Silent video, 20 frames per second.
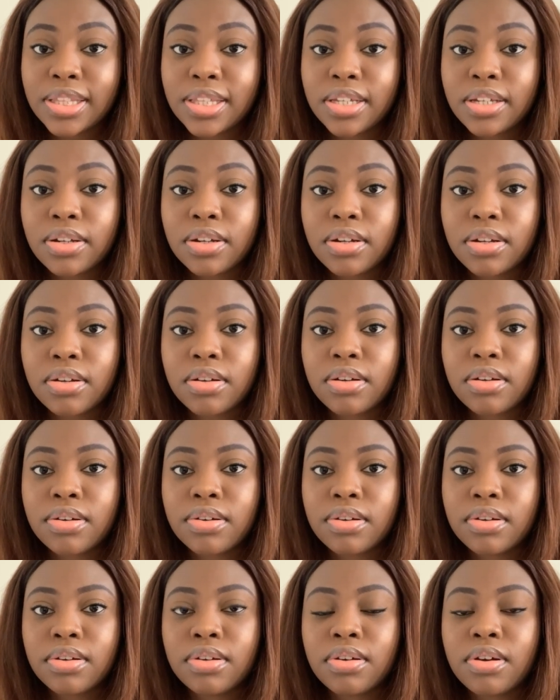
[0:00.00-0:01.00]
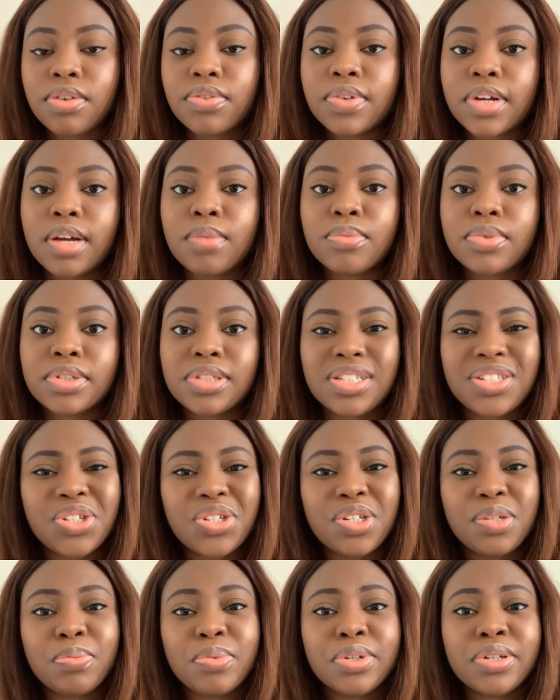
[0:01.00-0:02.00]
think off campus is
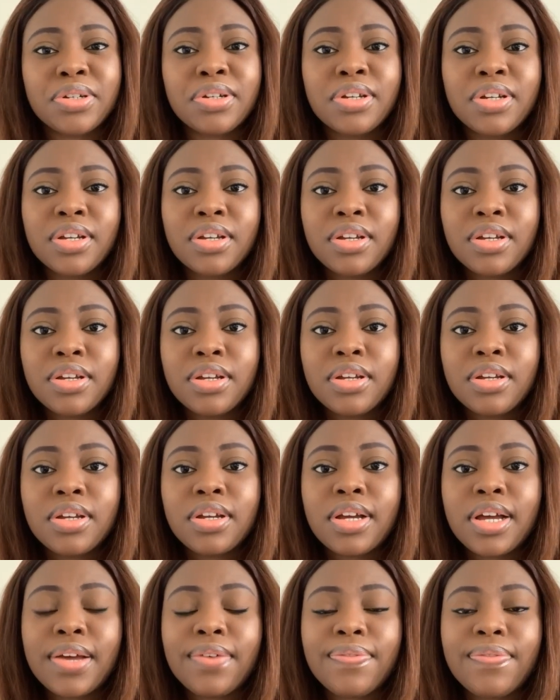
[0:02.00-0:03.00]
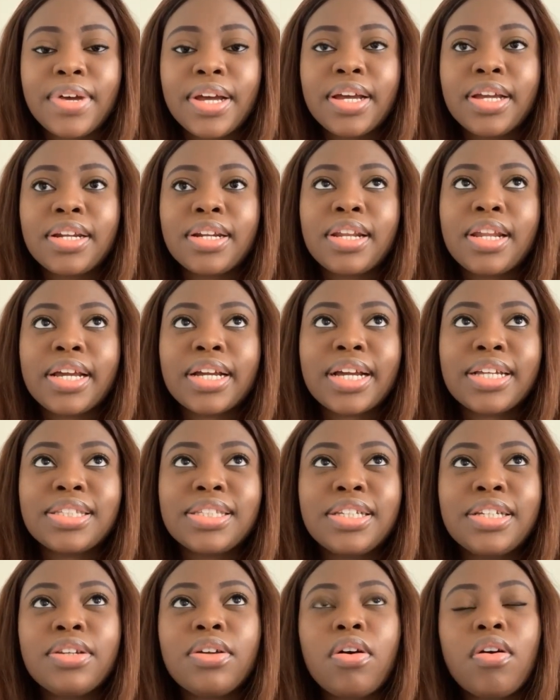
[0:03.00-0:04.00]
cheaper. I find like I
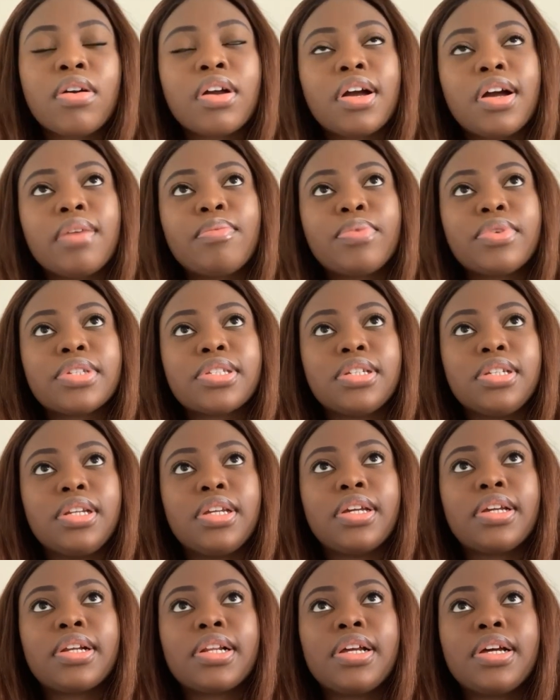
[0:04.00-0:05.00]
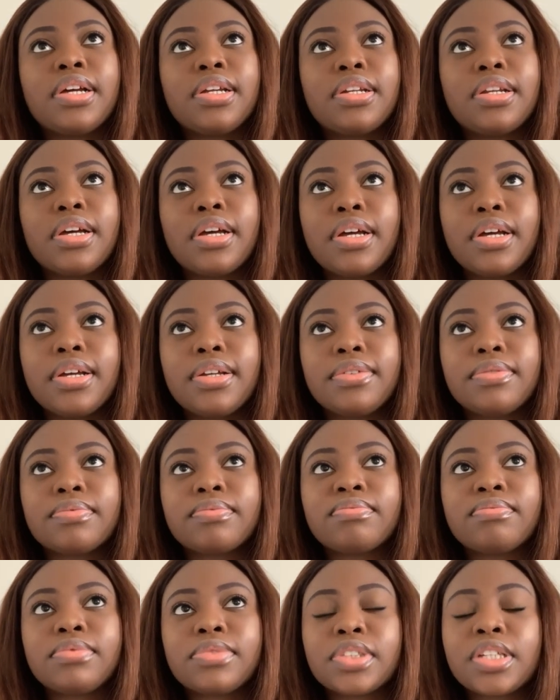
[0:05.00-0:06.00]
did on campus in England,
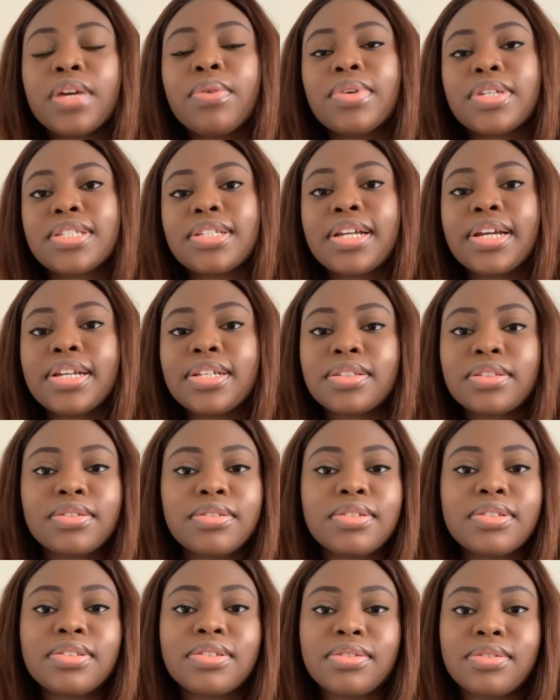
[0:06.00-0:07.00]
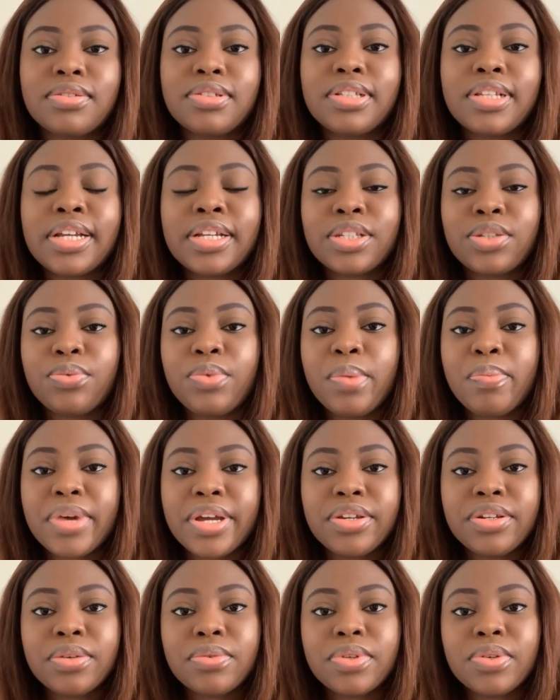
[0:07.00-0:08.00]
and it was nice because like the way
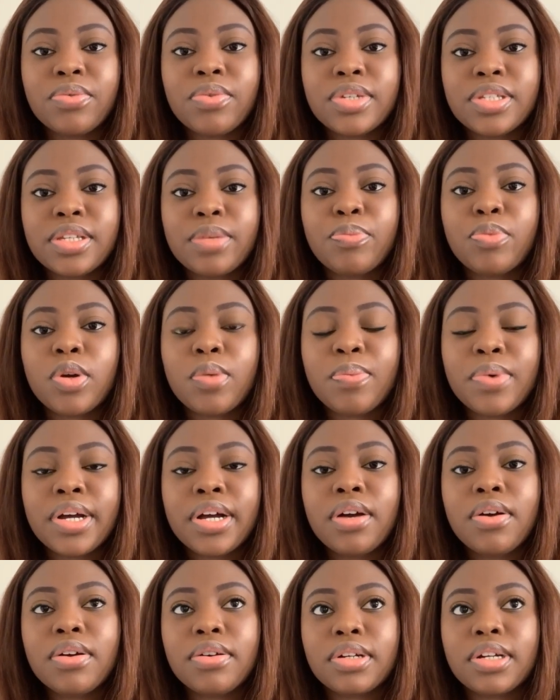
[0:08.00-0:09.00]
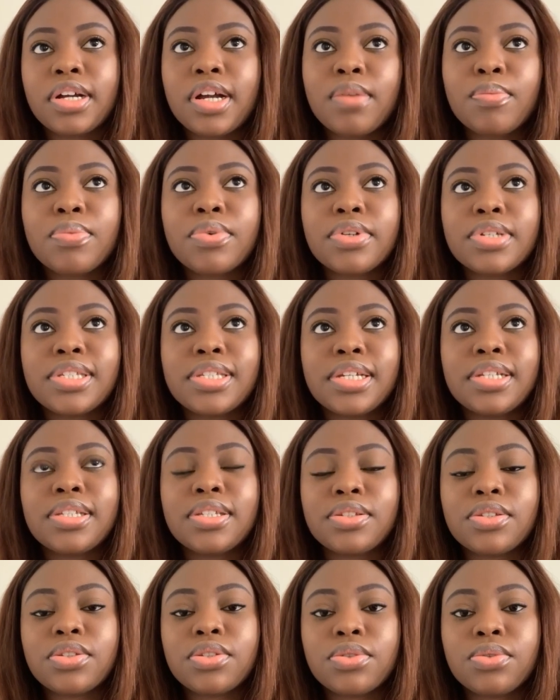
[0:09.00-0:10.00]
it was a proper campus
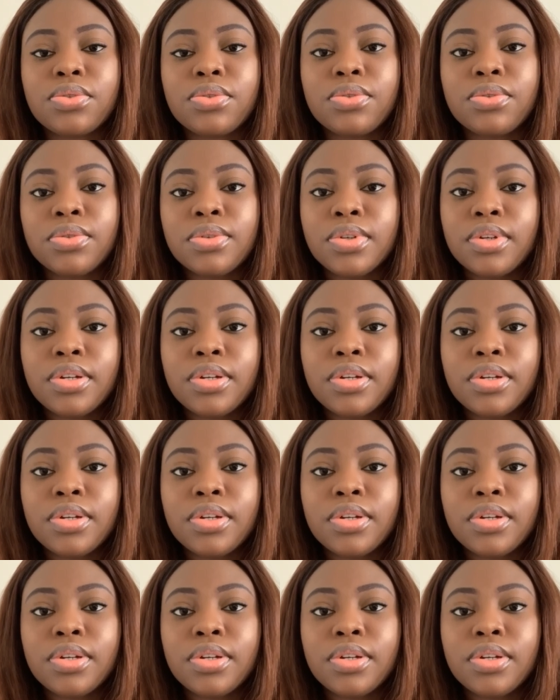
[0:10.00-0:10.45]
setting, so